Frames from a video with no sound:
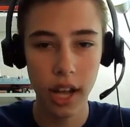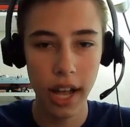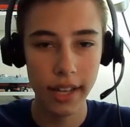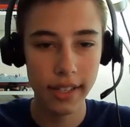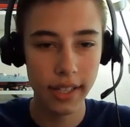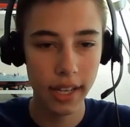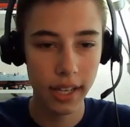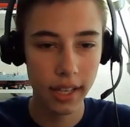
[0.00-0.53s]
I
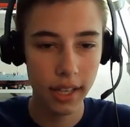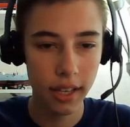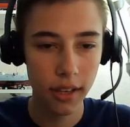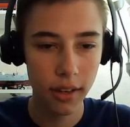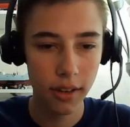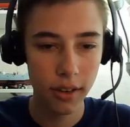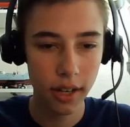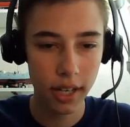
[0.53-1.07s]
take
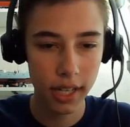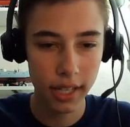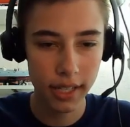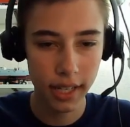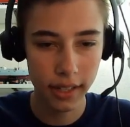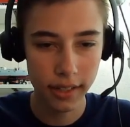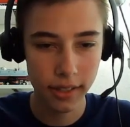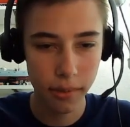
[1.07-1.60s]
here and he
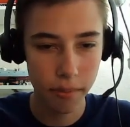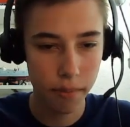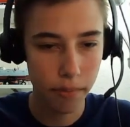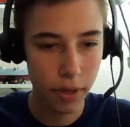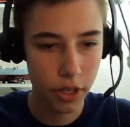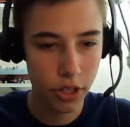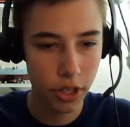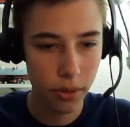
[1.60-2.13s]
takes the
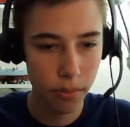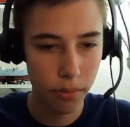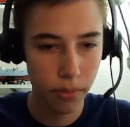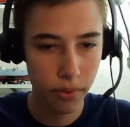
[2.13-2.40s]
bishop.